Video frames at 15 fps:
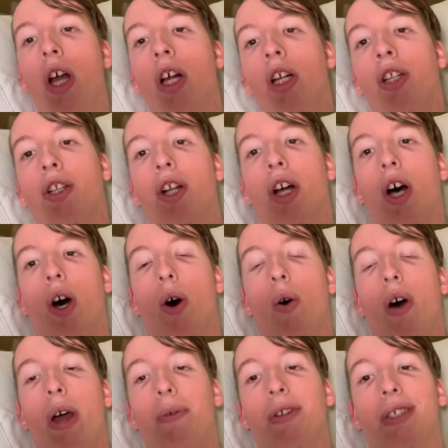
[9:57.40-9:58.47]
So
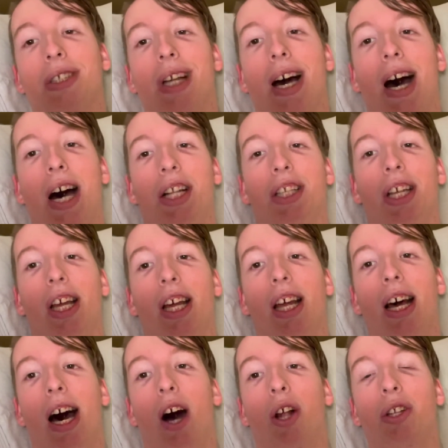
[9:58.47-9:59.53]
anyways guys,
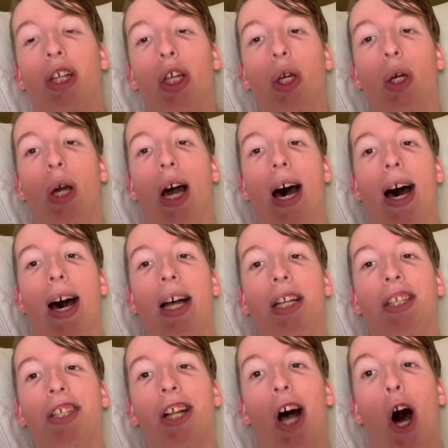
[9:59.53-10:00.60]
I'll see you
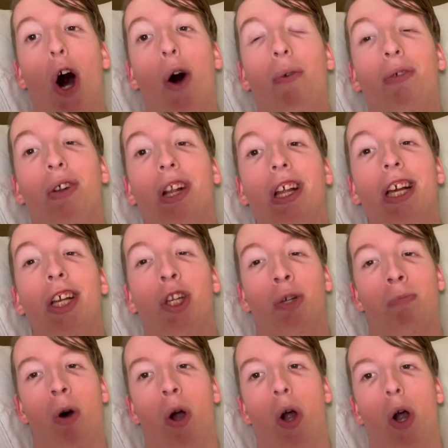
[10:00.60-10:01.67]
guys hopefully
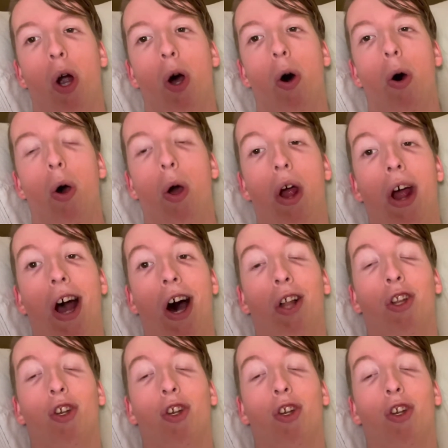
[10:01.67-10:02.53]
tomorrow. I'm gonna